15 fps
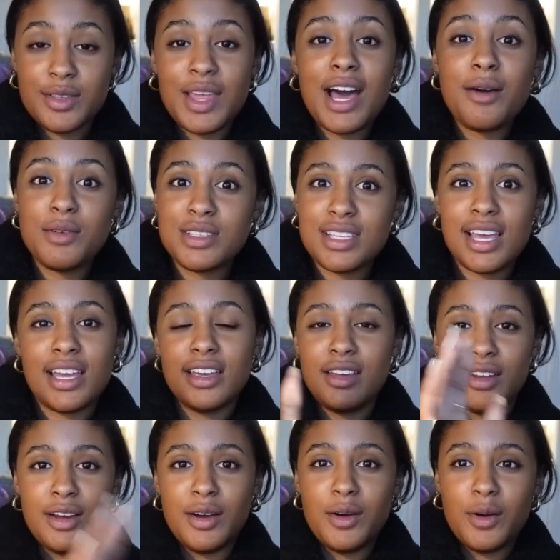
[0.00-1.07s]
So that was like,
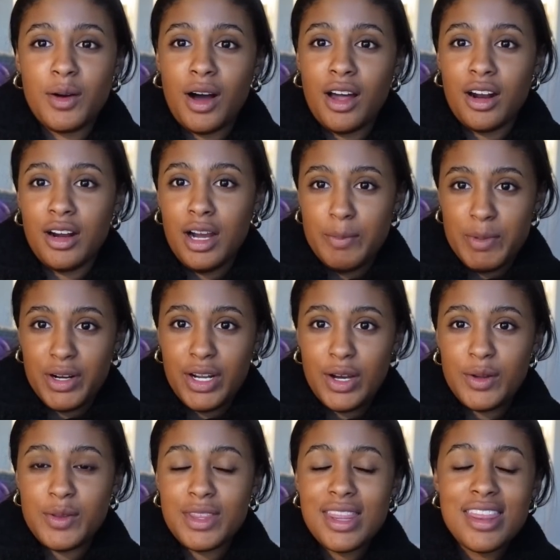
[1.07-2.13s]
you know, on our upper
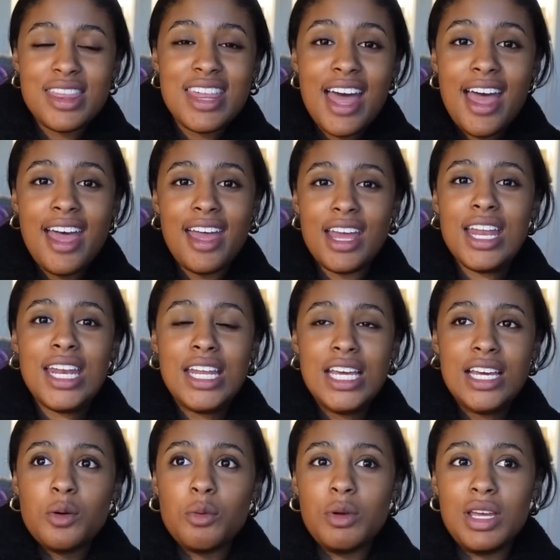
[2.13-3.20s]
note. Then
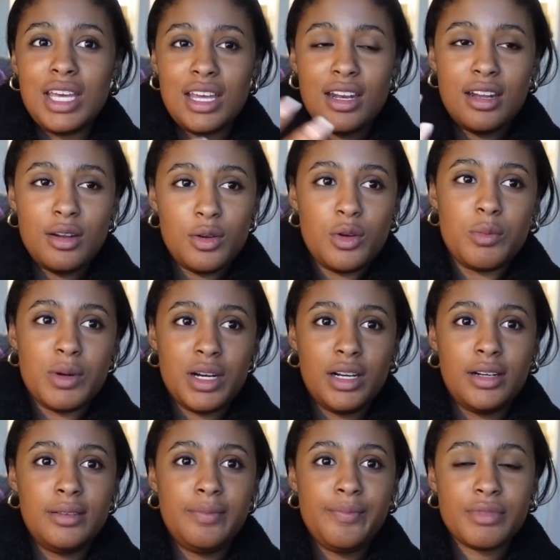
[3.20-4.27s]
we get an
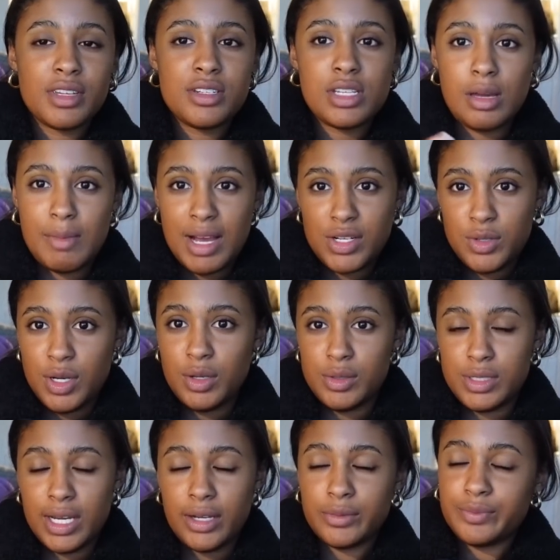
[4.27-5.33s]
Uber to come back to our
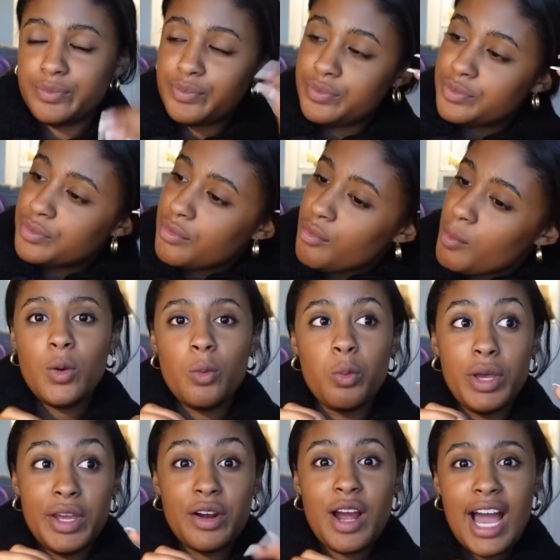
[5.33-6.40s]
hotel.
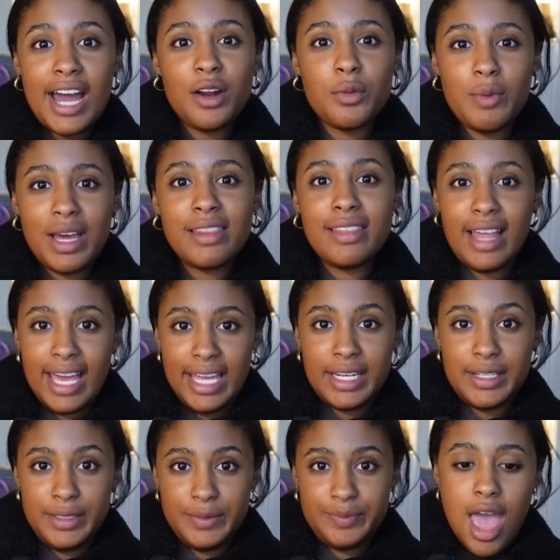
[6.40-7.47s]
We are at a red
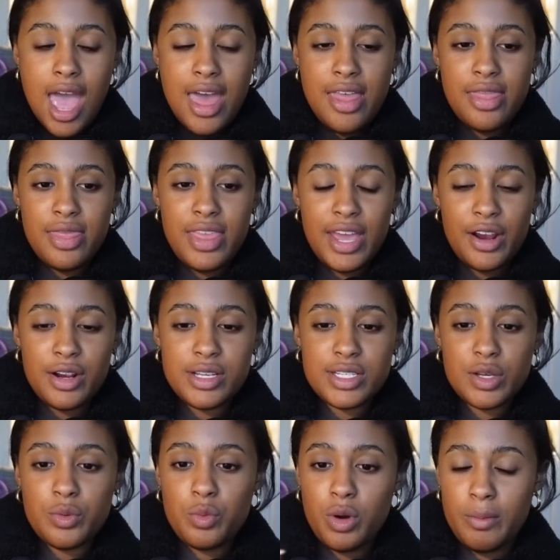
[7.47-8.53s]
light and there is
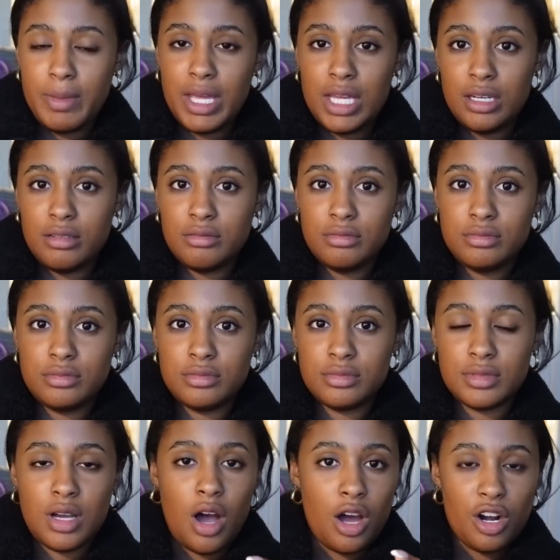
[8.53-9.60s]
a woman
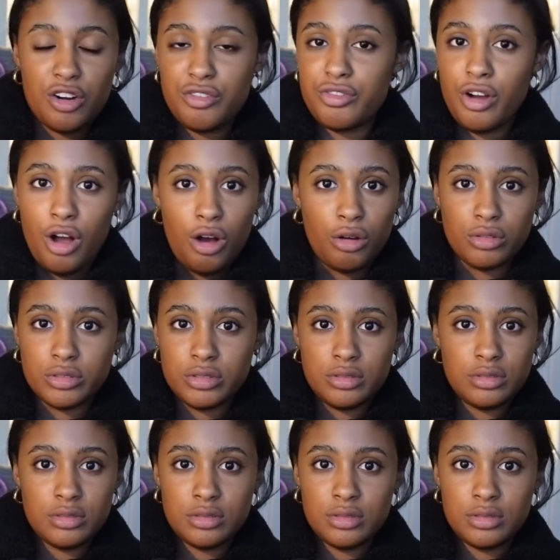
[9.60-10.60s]
on her phone